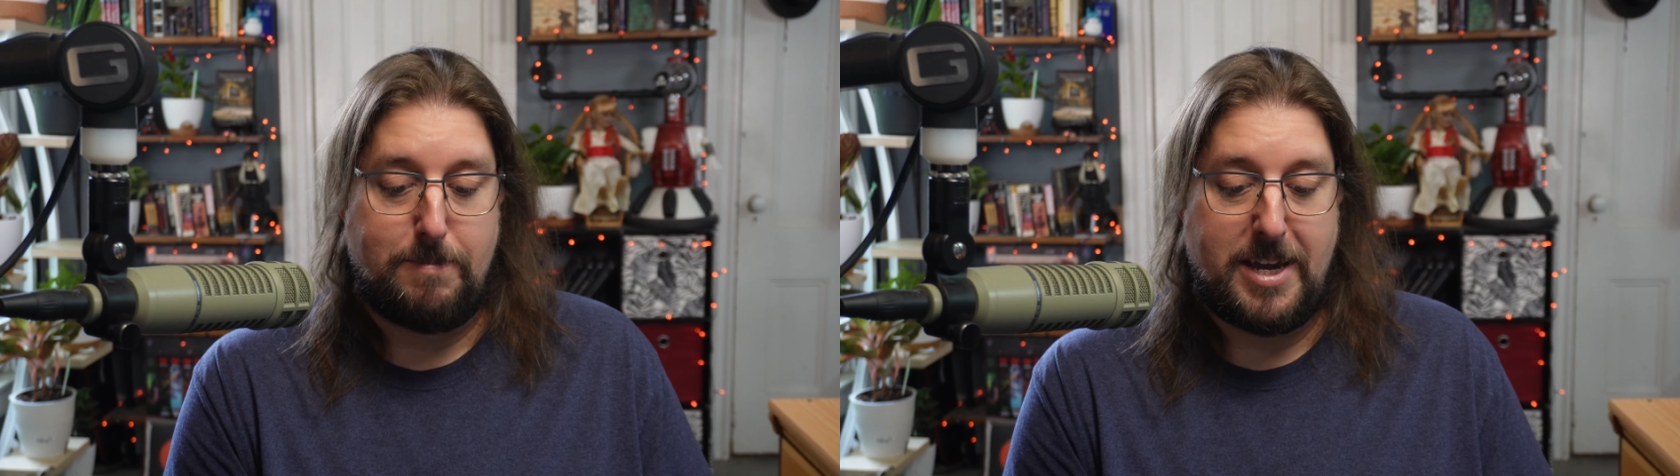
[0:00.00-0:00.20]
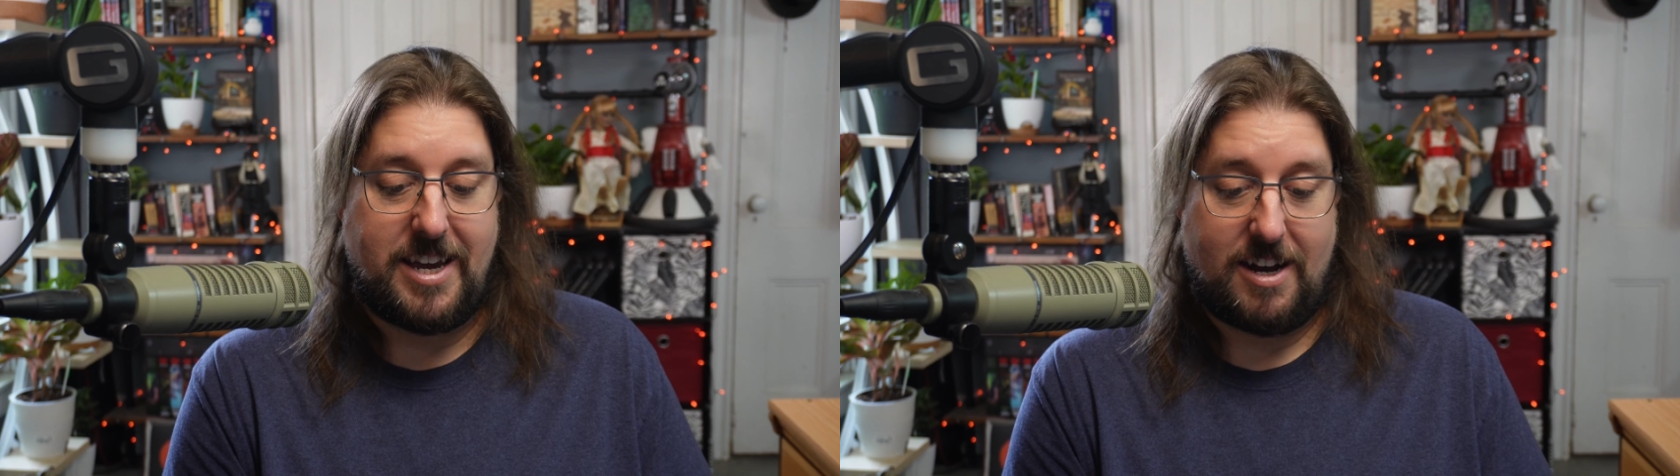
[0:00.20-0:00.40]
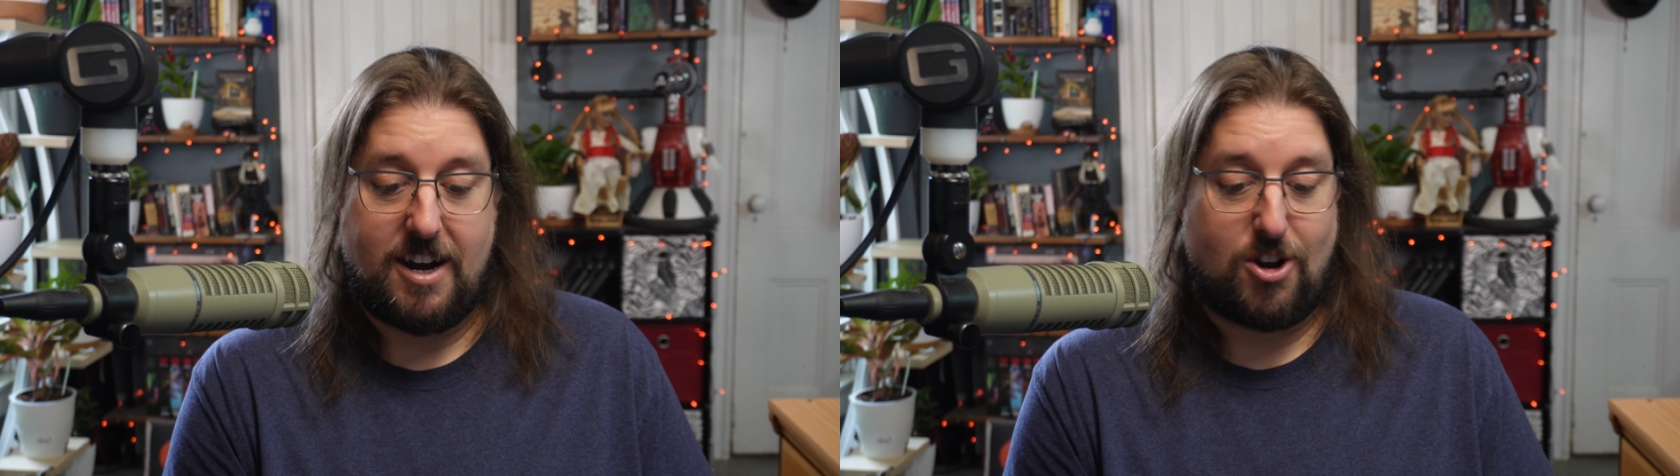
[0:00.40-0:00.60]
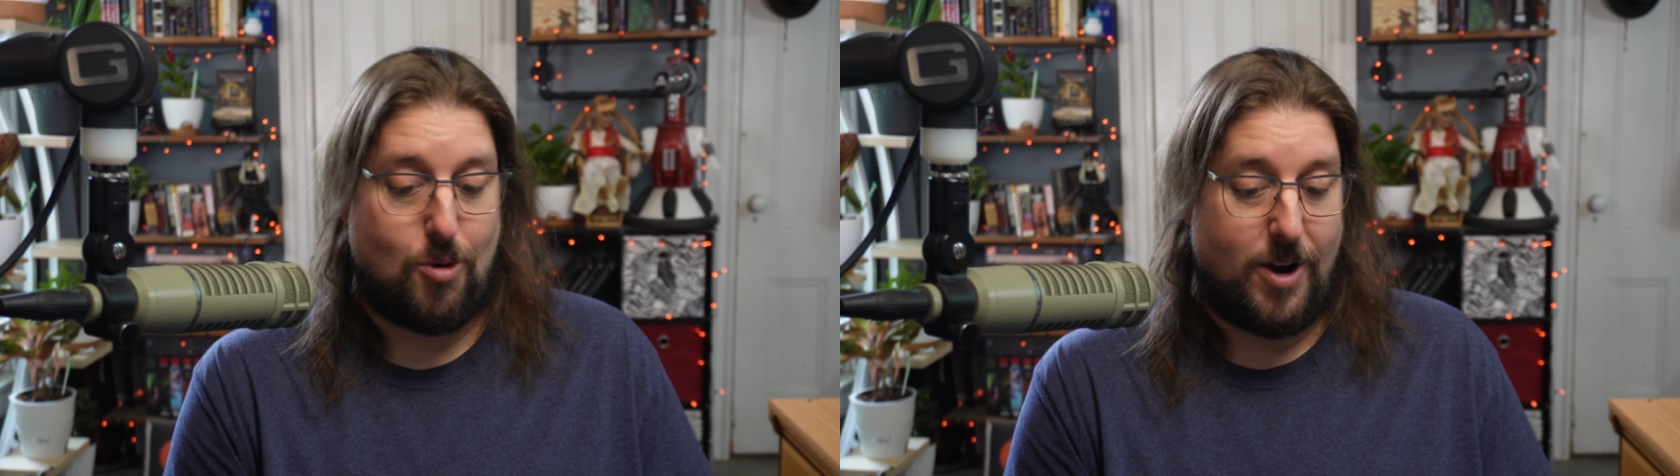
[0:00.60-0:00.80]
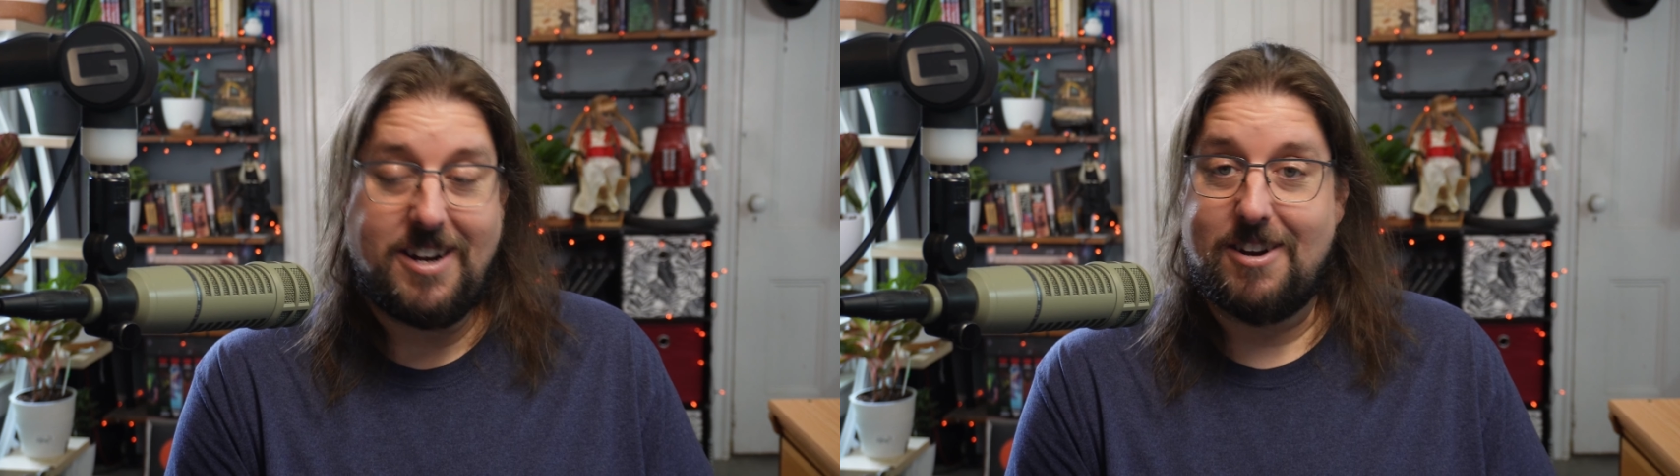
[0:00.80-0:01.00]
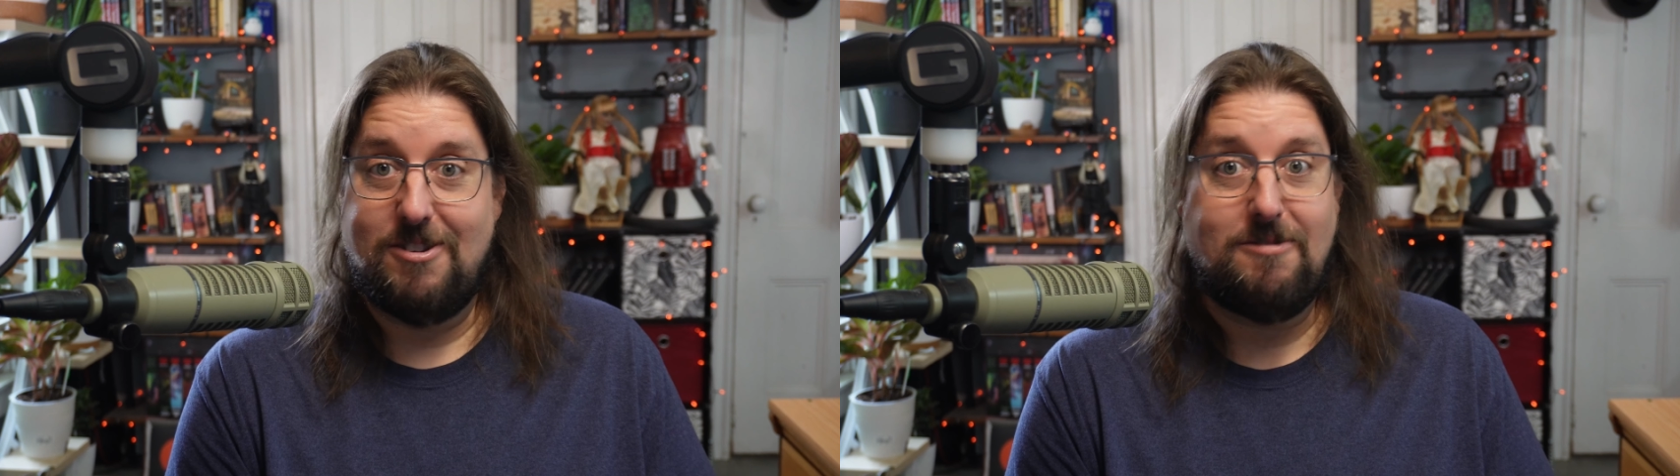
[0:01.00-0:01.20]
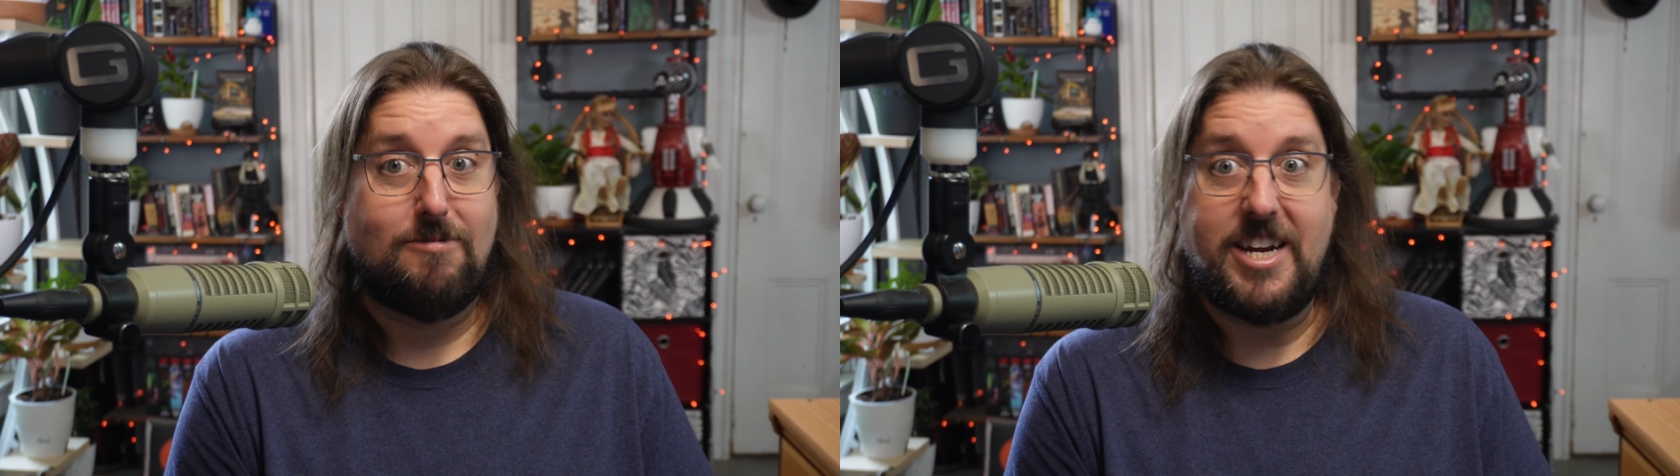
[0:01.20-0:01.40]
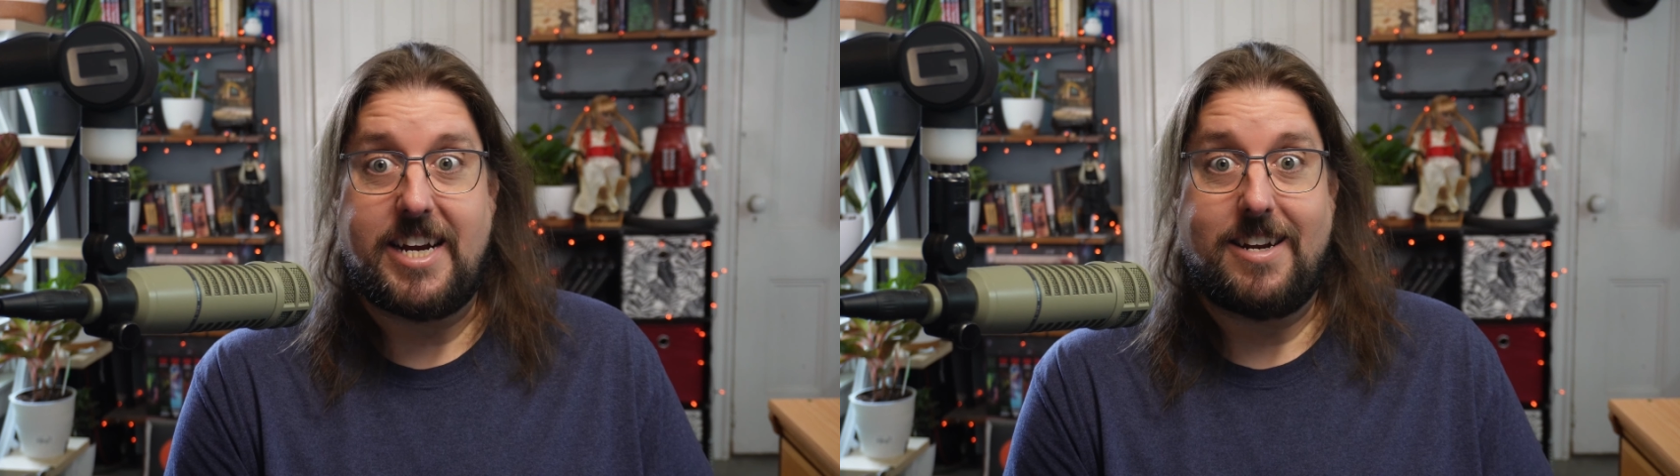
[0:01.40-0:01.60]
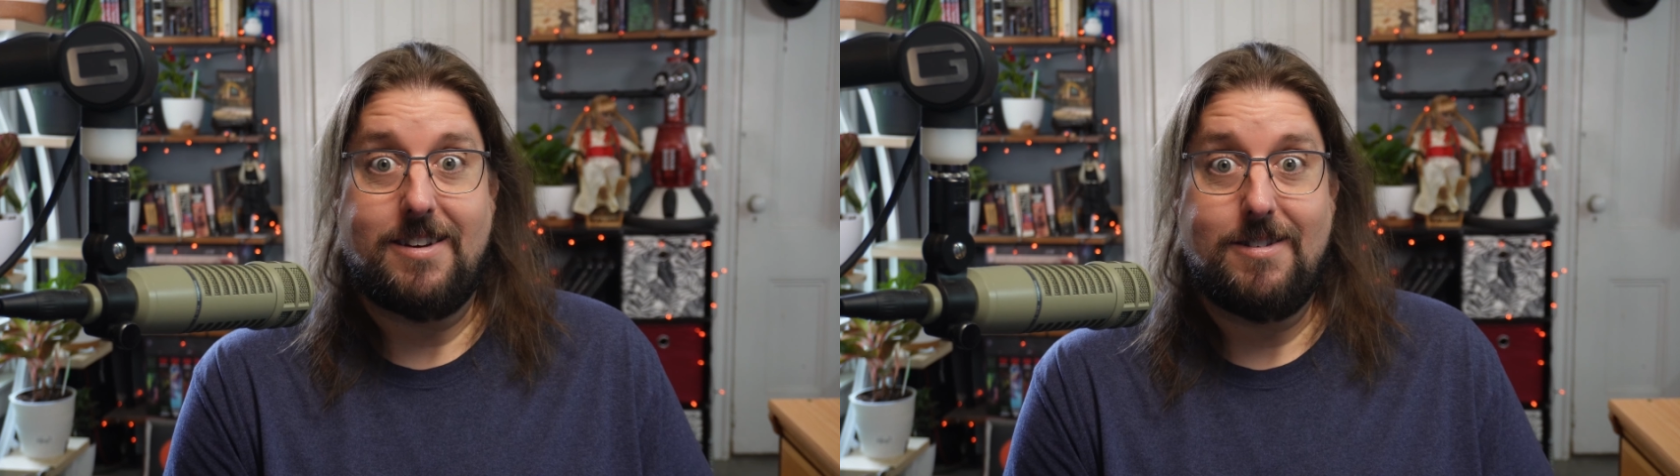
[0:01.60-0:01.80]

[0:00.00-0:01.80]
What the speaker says: be quite a good read.